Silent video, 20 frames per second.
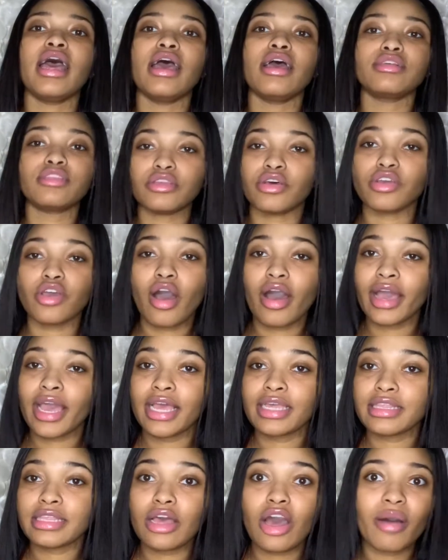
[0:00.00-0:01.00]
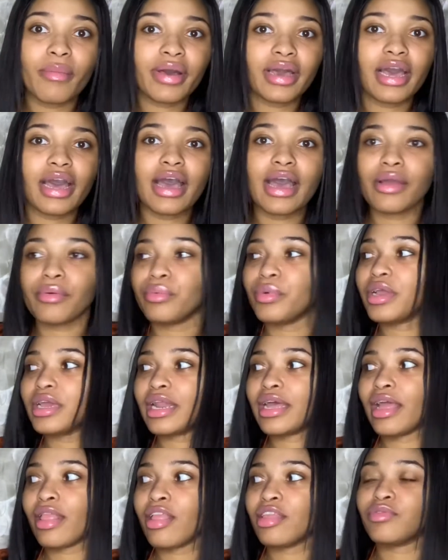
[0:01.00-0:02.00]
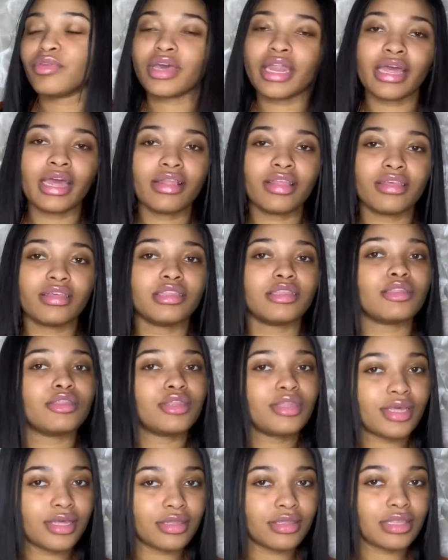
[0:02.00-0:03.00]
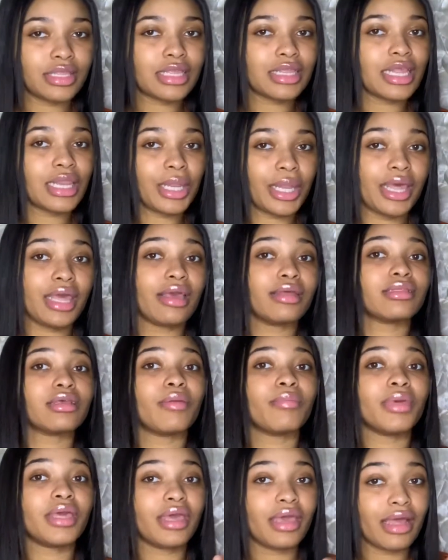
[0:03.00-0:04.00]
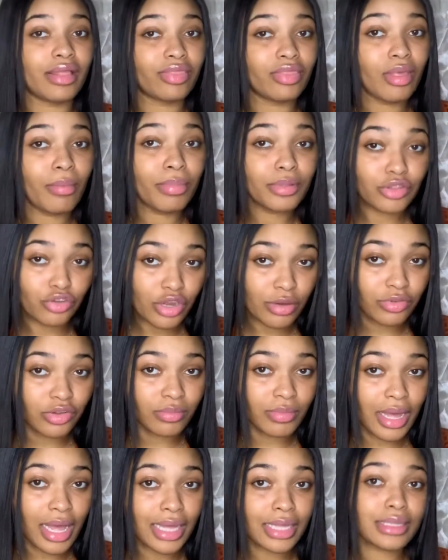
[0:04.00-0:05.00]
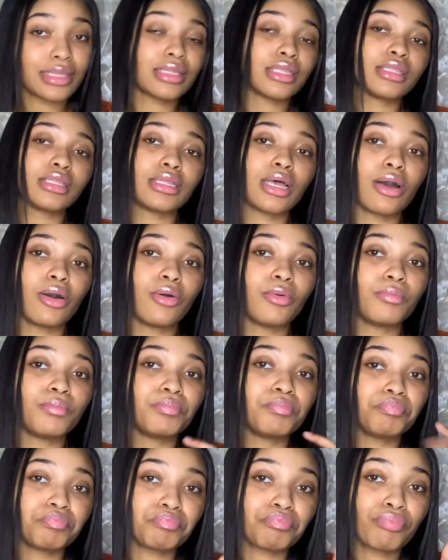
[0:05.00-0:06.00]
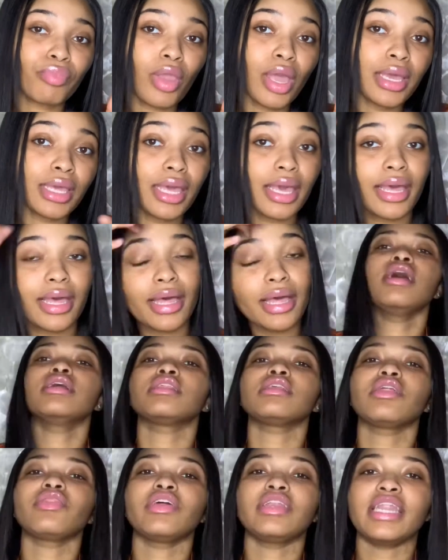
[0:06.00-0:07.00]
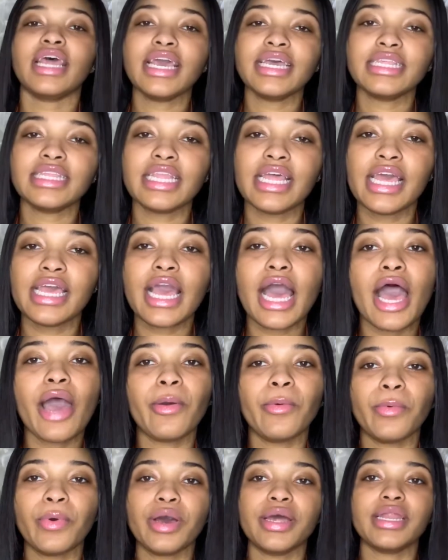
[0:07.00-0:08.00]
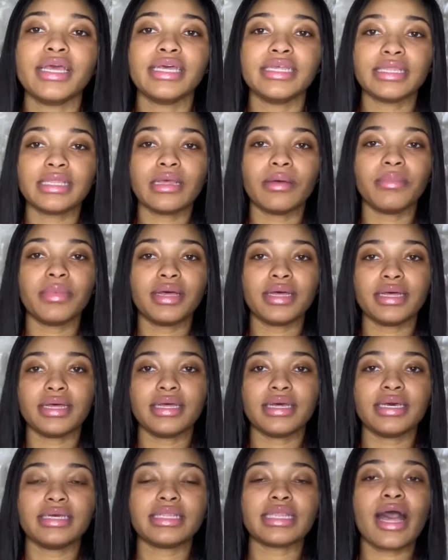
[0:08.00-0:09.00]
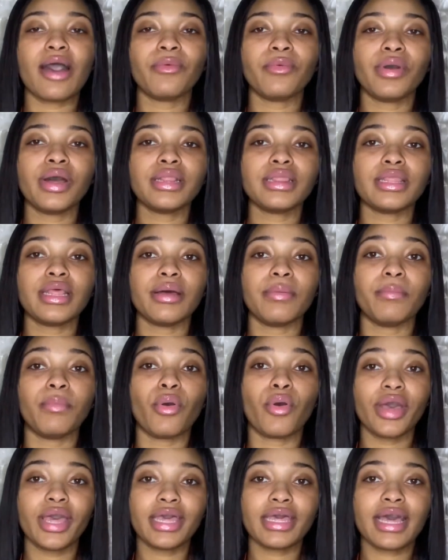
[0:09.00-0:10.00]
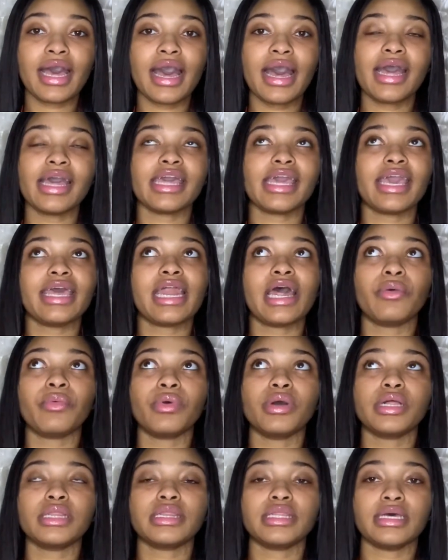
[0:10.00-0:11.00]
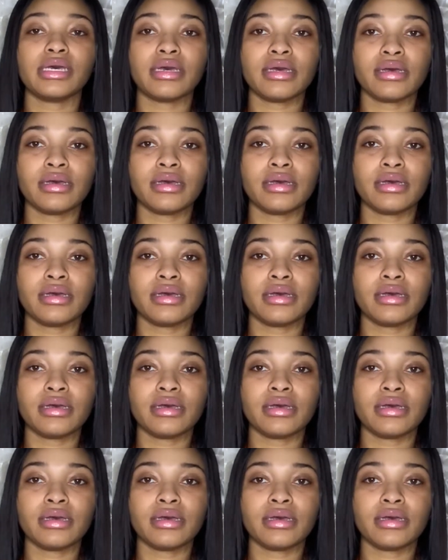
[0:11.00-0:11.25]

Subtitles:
So y'all can't say, oh my God, where can I get this? Where can I get this? Sis, the link is going to be in the description box. So yeah. So the next thing I want is some Uggs. I want the boy kind and I want the